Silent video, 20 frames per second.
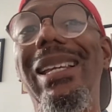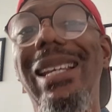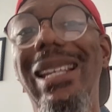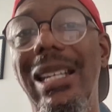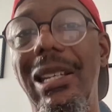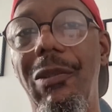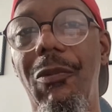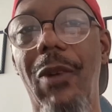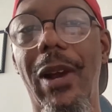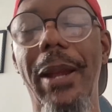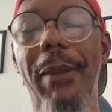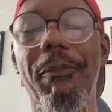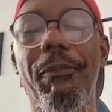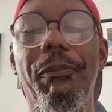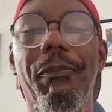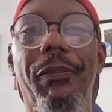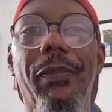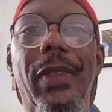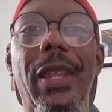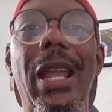Anyway,
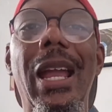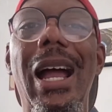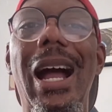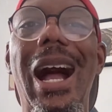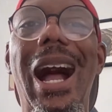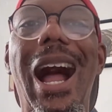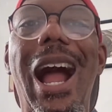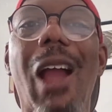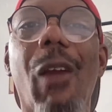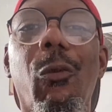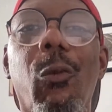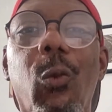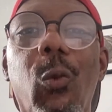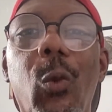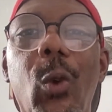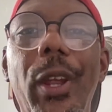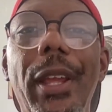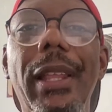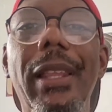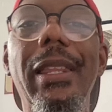I
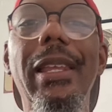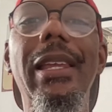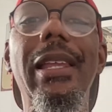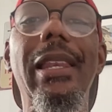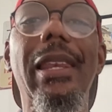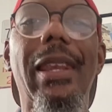really